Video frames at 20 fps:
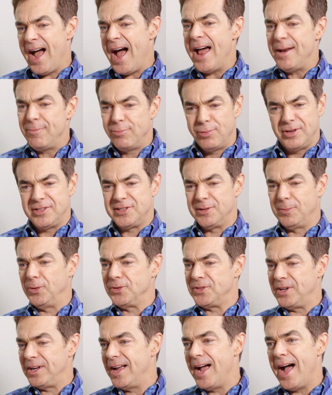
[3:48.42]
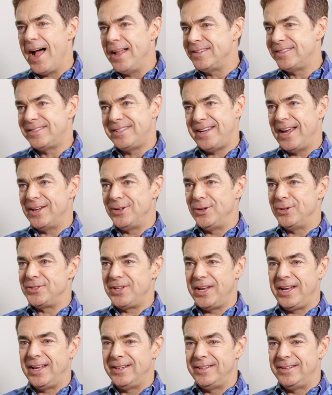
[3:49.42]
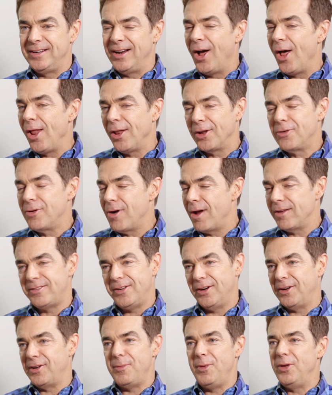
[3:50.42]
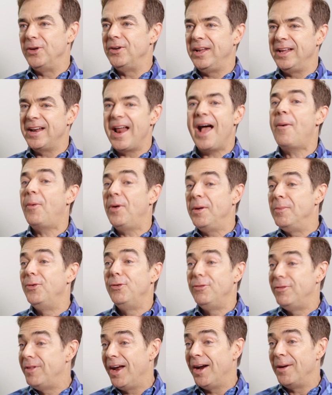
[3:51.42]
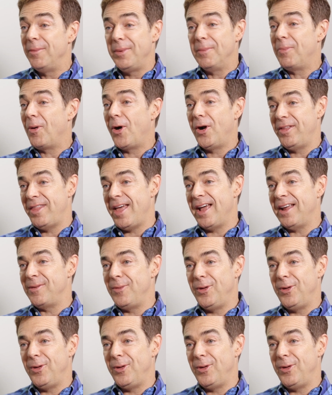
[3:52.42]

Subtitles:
God principles and God standards in all across their community. And I want to move there and be a part of